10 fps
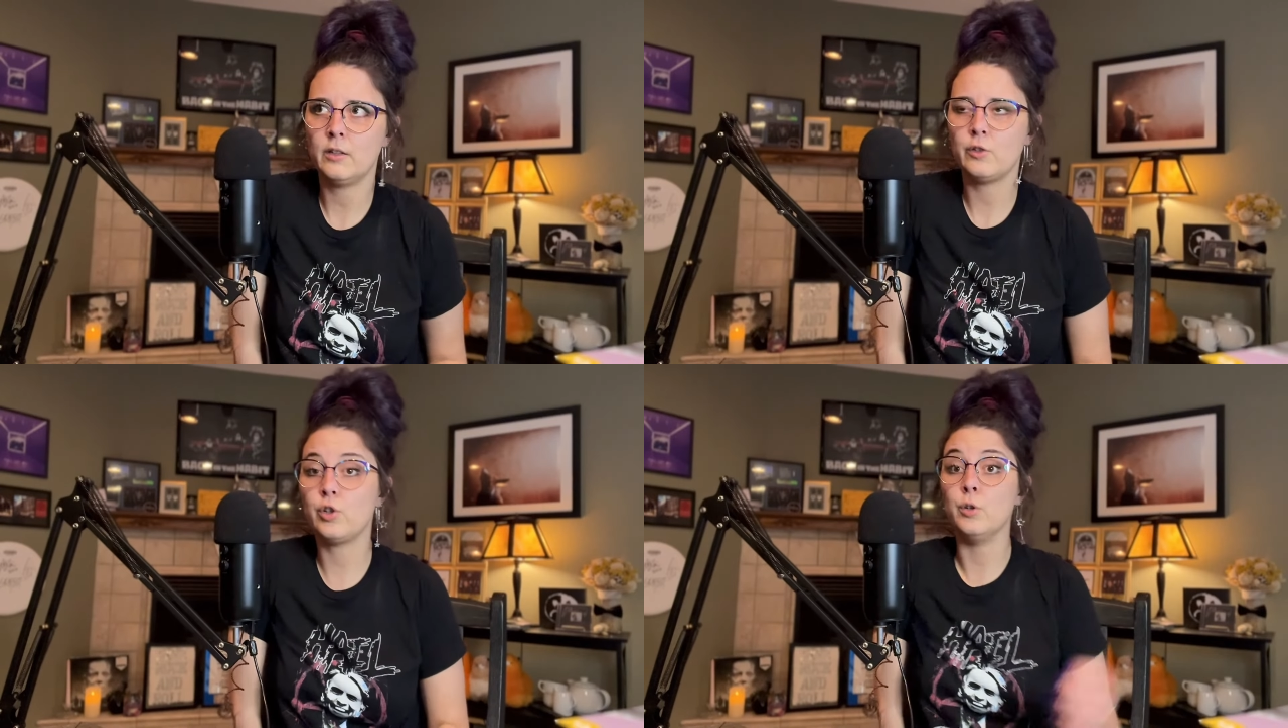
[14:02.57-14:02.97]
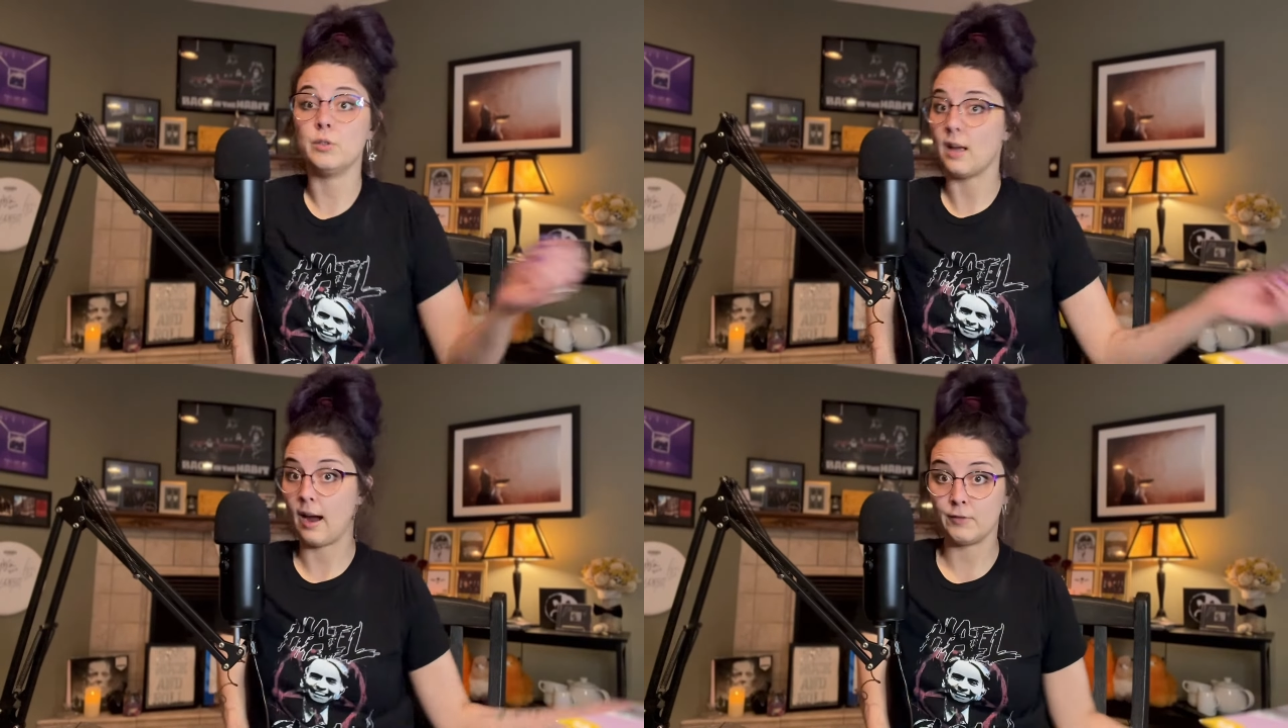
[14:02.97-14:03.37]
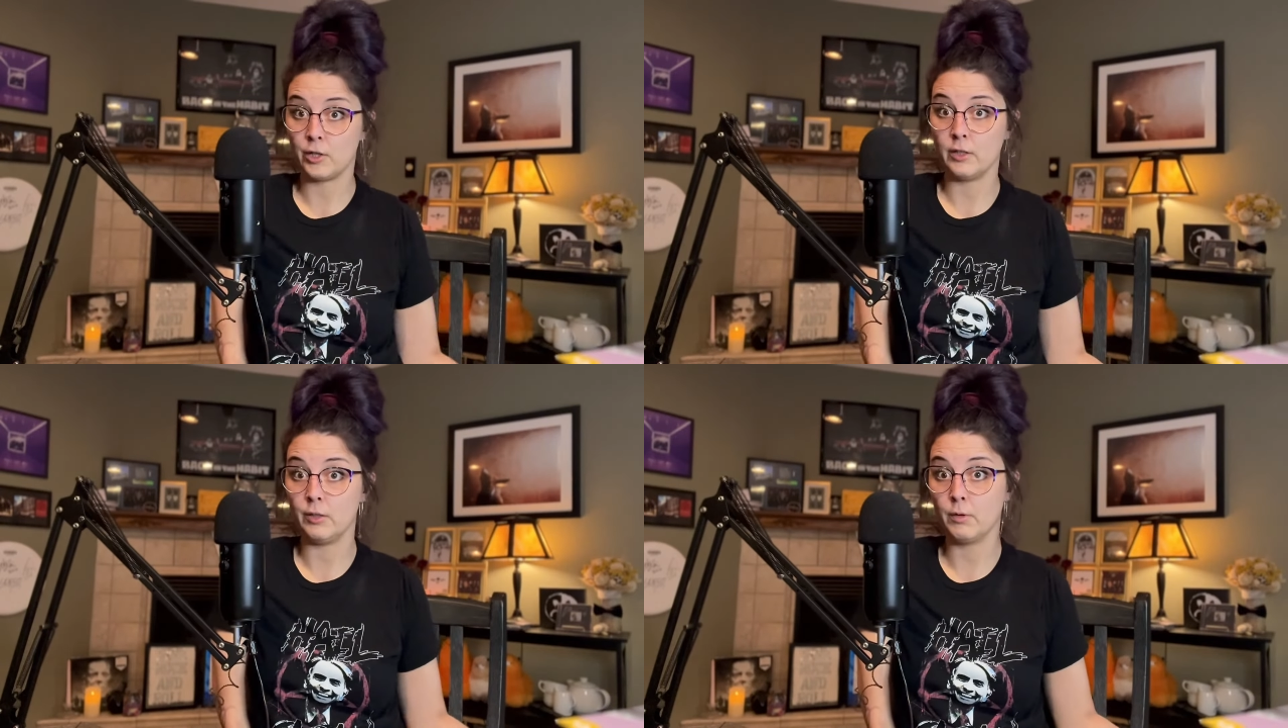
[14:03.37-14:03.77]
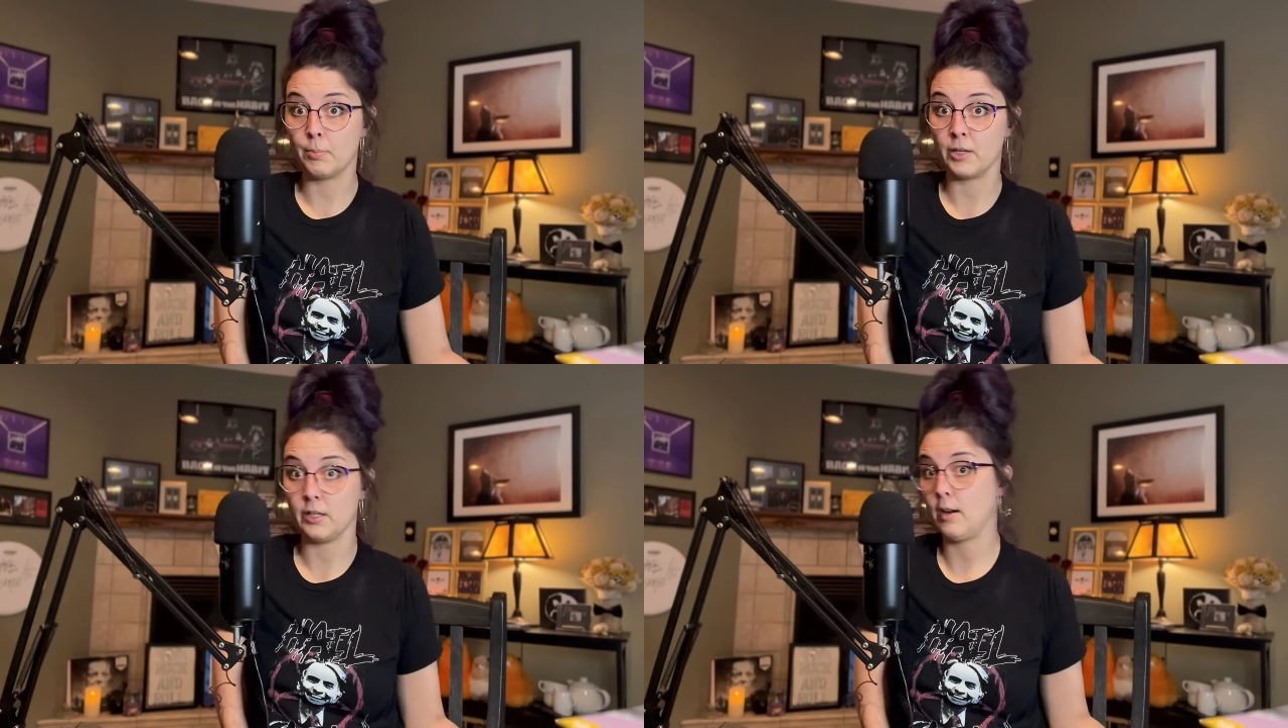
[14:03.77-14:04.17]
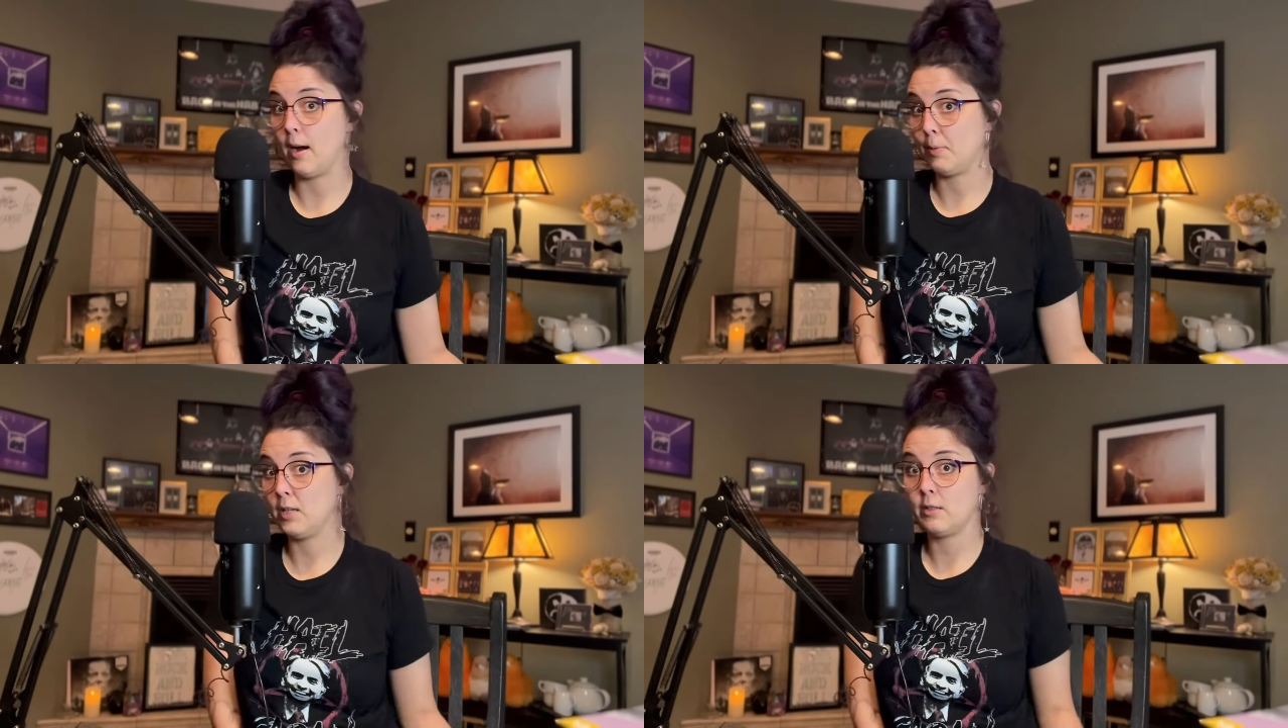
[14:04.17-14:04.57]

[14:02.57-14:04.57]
choose to have turned into a printed copy.